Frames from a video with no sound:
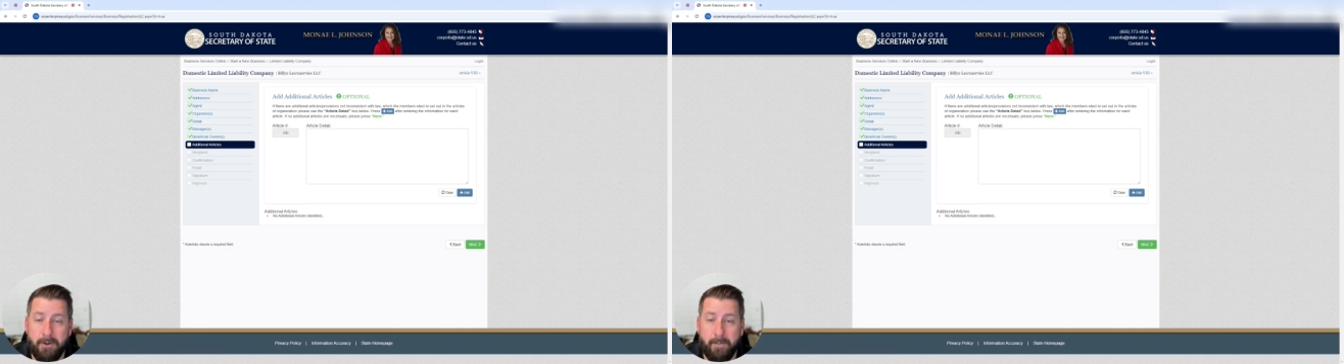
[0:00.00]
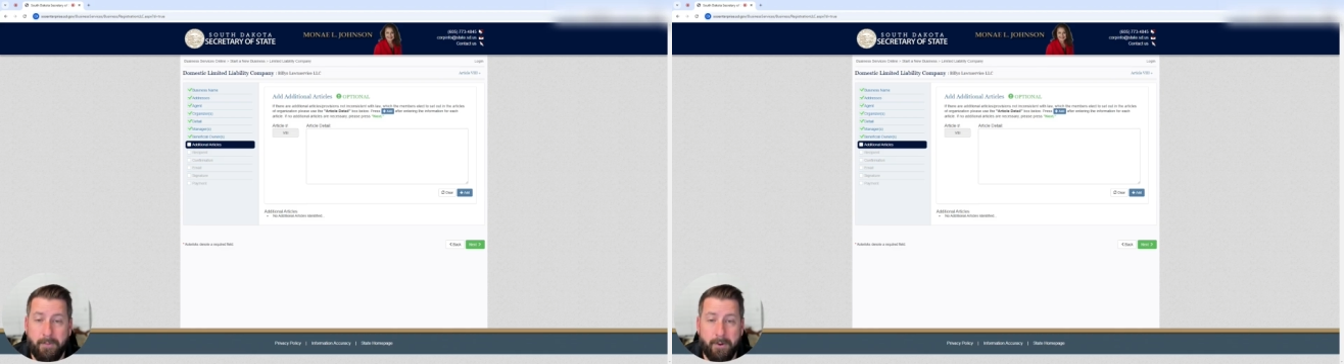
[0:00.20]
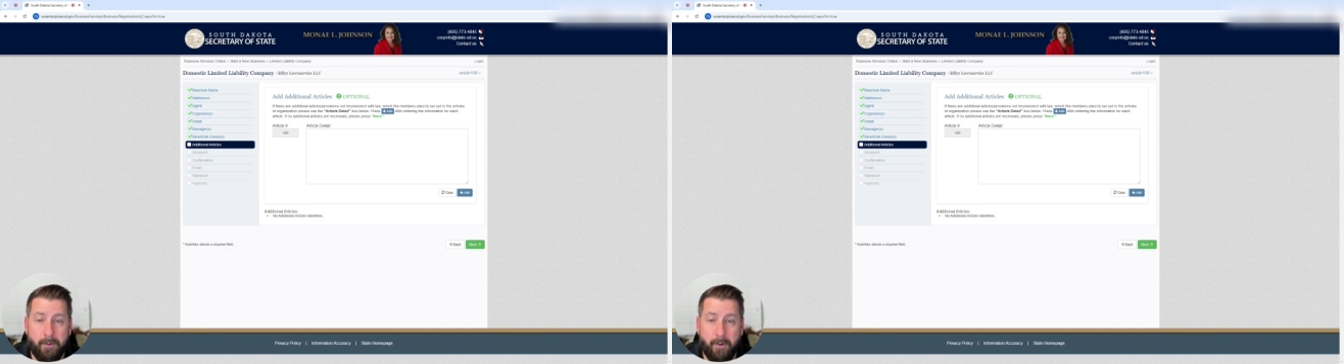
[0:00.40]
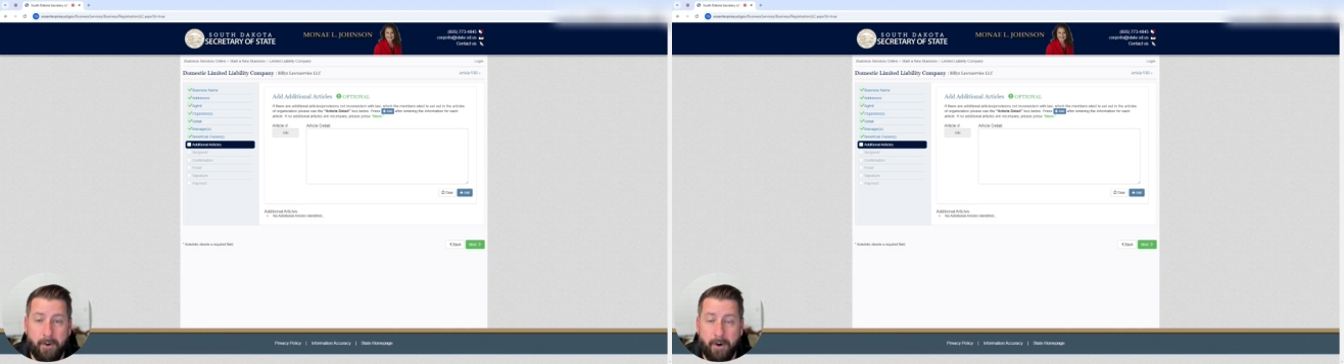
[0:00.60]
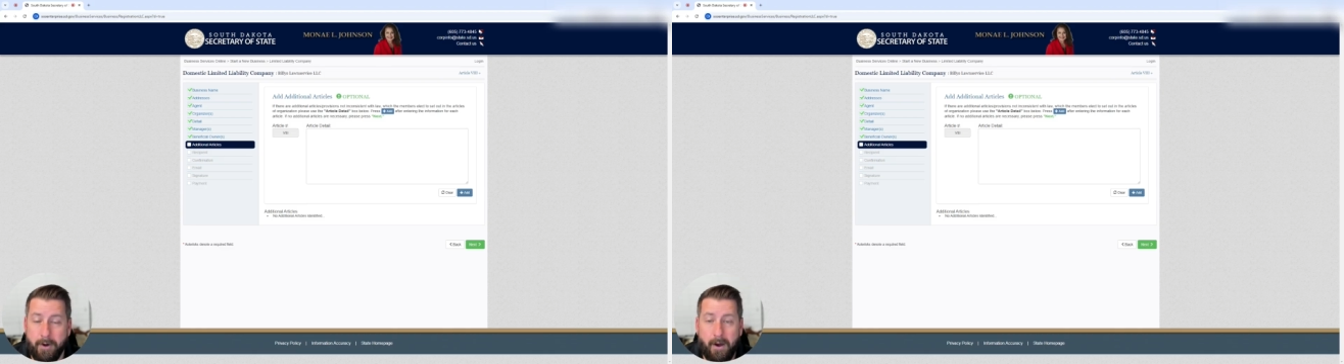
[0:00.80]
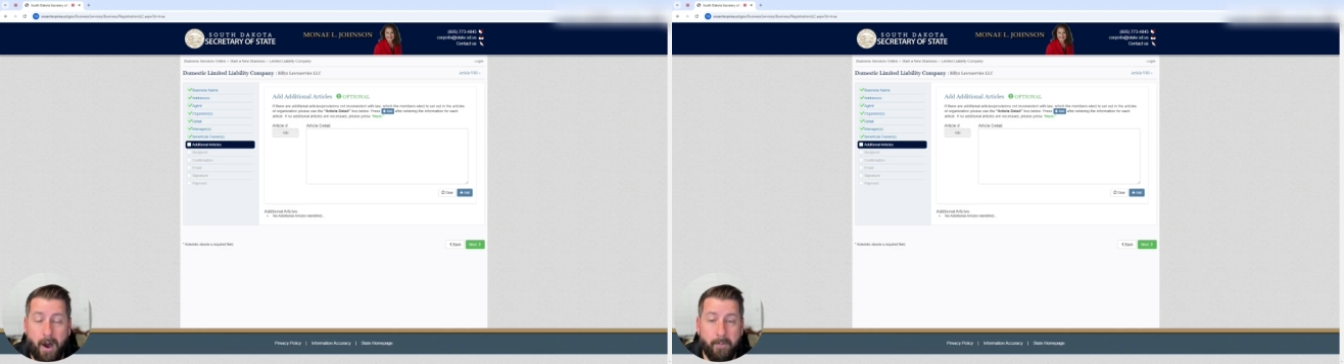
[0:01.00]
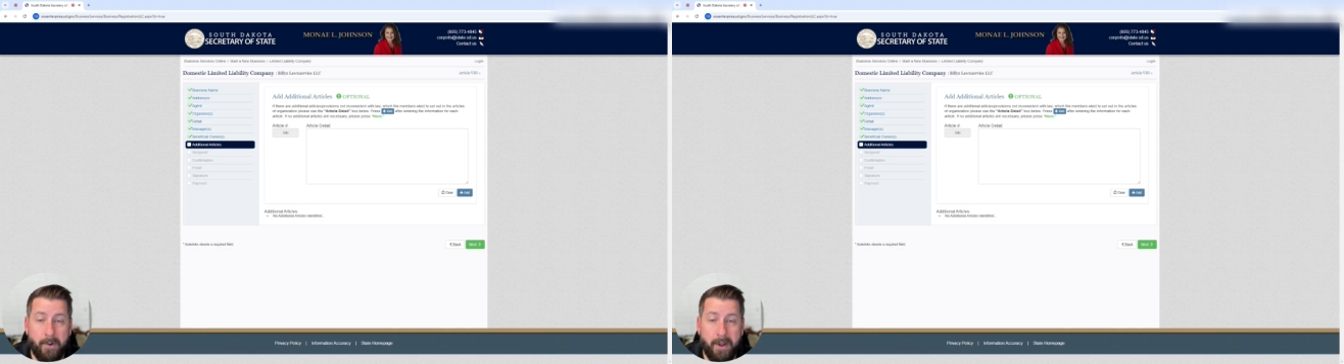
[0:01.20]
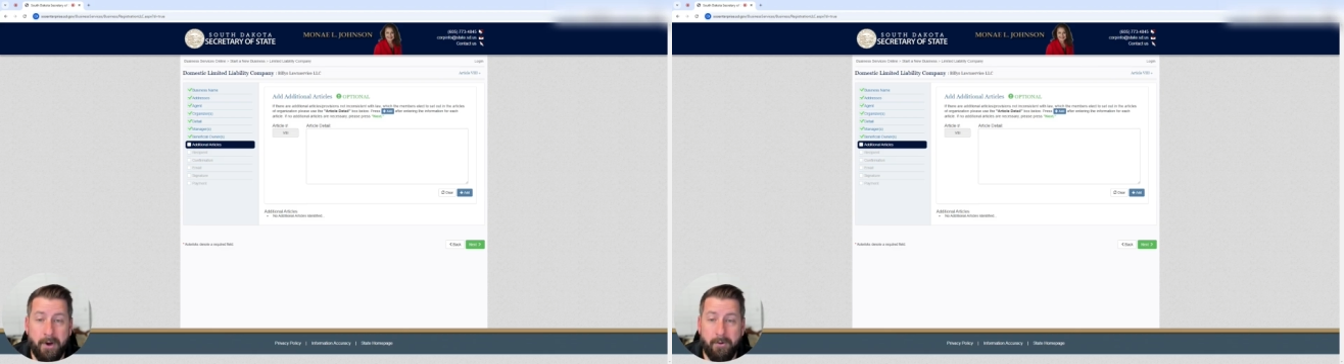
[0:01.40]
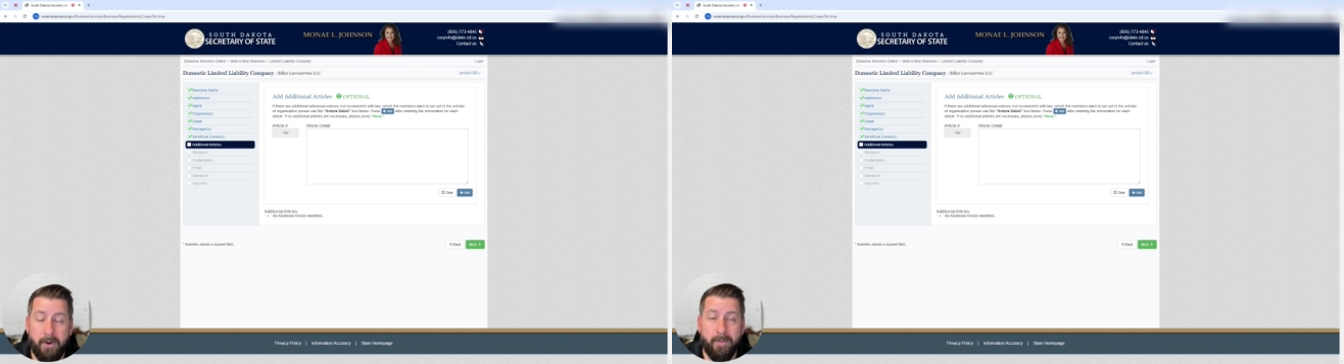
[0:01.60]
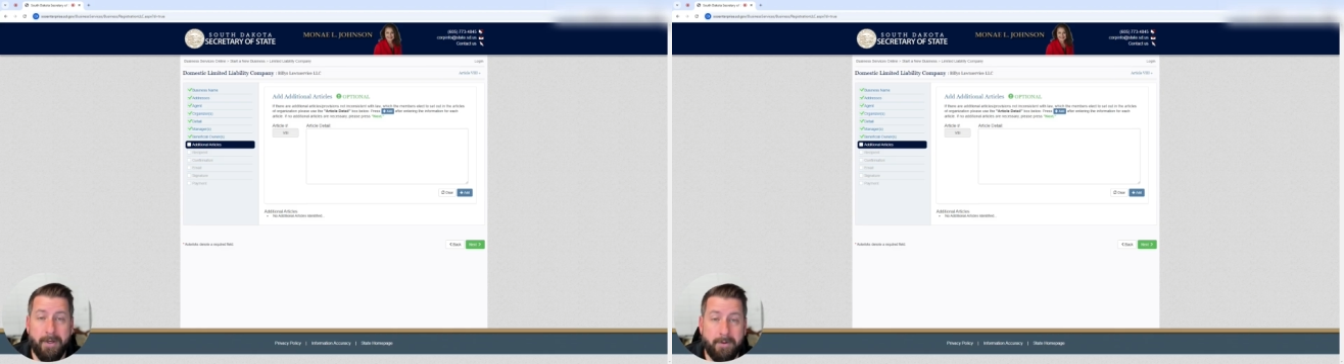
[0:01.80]
you could put your operating
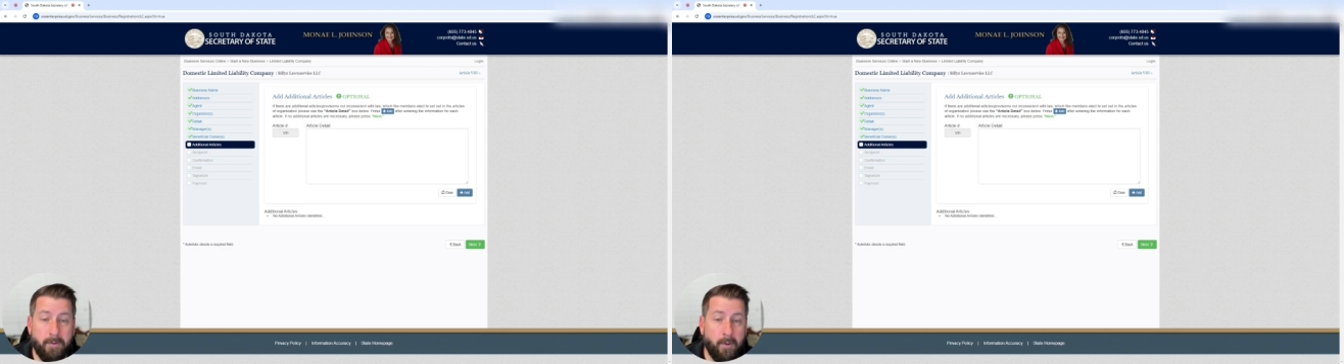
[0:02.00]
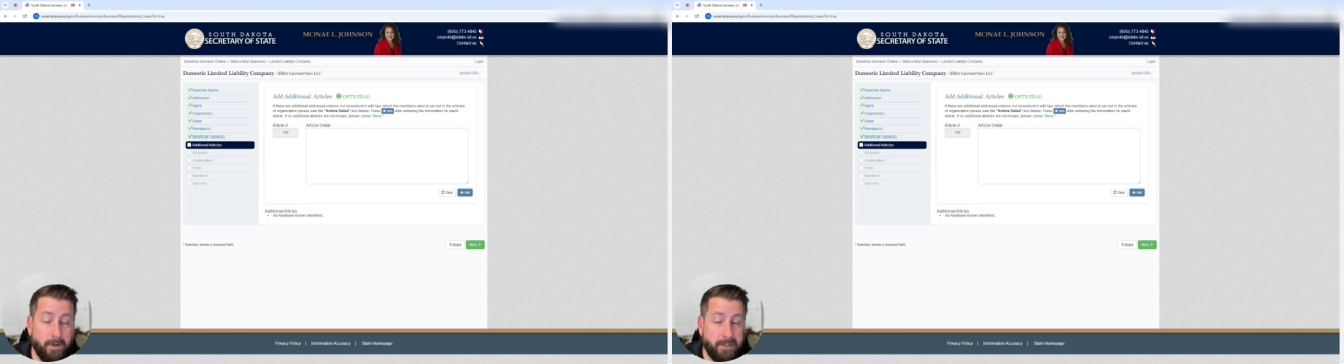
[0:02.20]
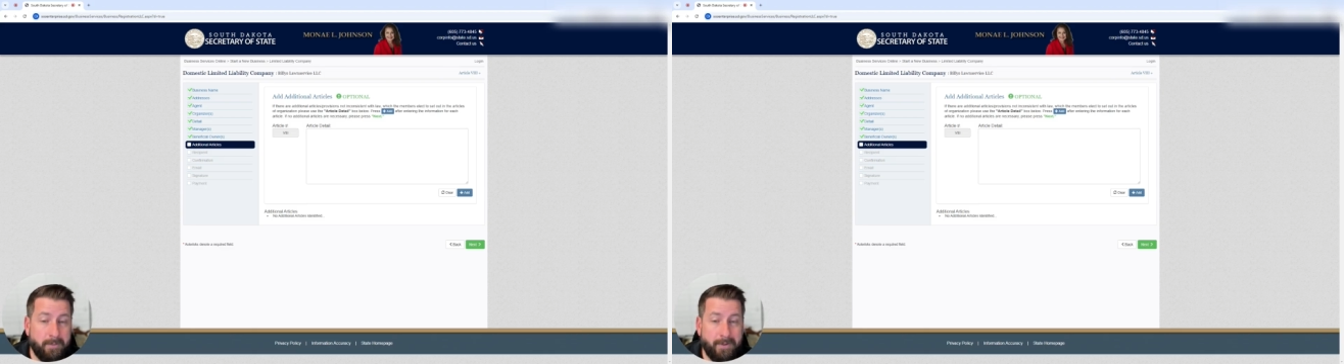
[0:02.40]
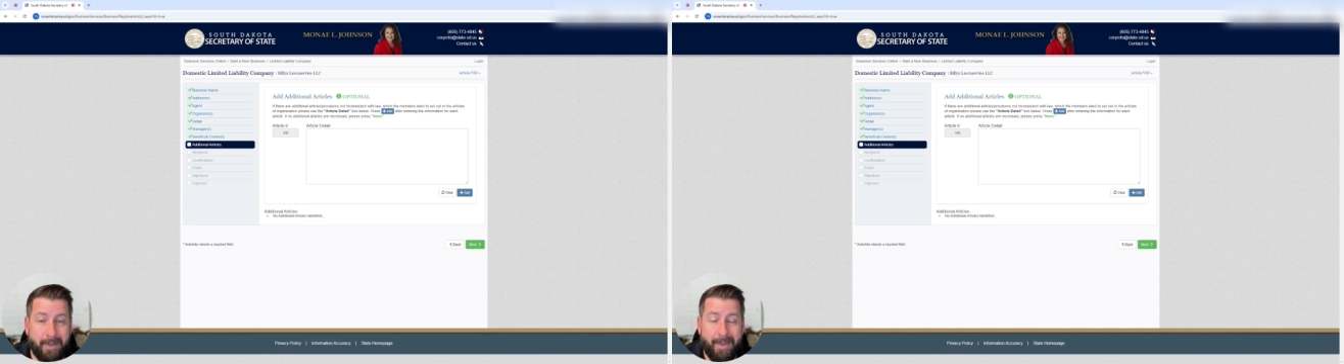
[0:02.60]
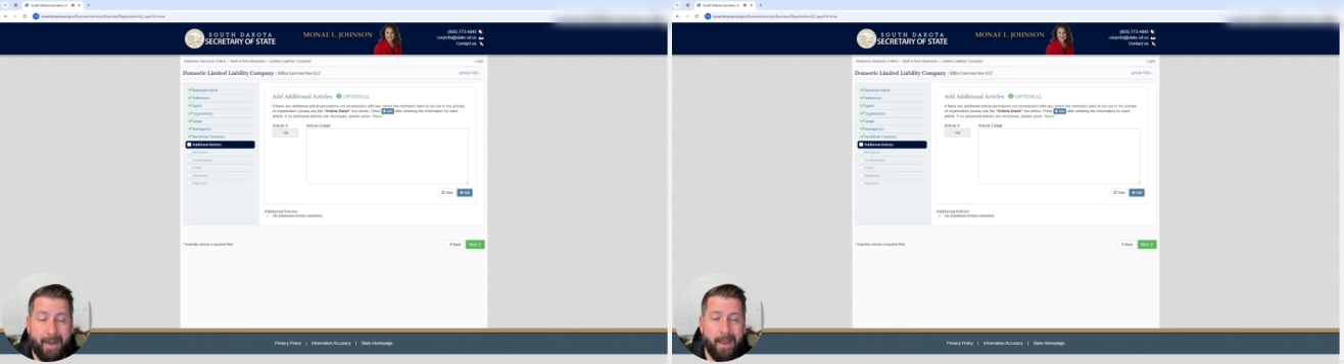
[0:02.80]
agreement or something like that.